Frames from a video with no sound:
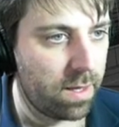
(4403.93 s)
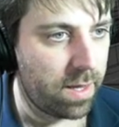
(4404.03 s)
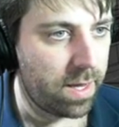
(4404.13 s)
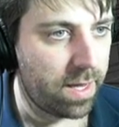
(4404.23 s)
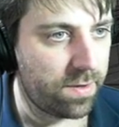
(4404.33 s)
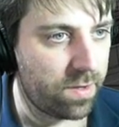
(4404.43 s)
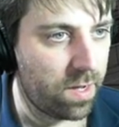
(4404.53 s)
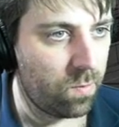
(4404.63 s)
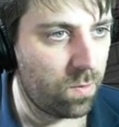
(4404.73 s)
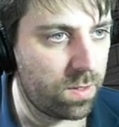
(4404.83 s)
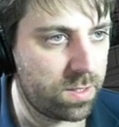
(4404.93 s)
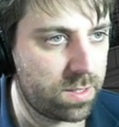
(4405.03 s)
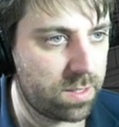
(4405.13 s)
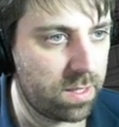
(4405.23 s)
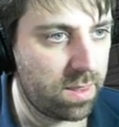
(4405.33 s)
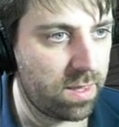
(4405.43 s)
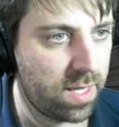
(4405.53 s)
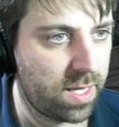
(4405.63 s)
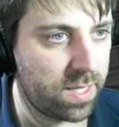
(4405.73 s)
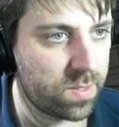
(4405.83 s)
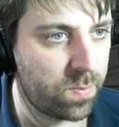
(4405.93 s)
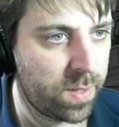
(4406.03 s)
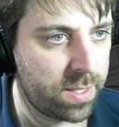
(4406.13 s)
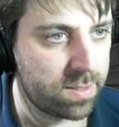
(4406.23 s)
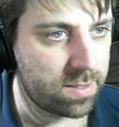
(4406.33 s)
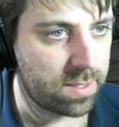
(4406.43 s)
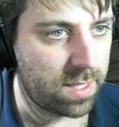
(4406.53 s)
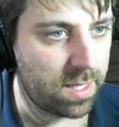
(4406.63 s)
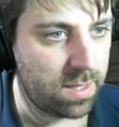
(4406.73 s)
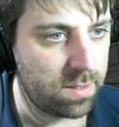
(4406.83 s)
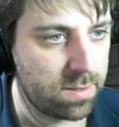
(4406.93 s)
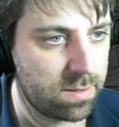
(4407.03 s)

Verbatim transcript: and I want these pieces here.